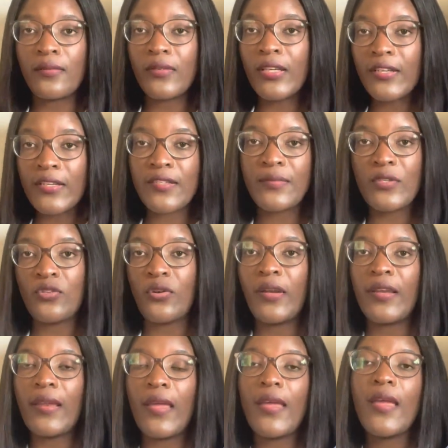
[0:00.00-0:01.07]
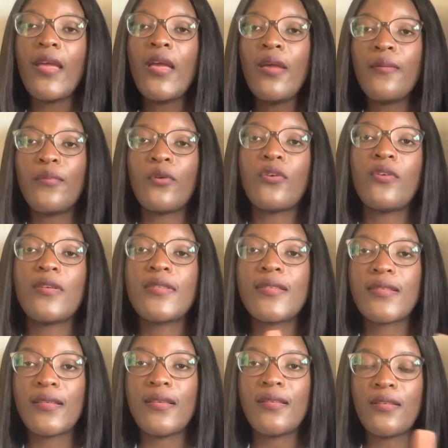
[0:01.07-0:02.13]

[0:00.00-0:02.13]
Christmas holiday, because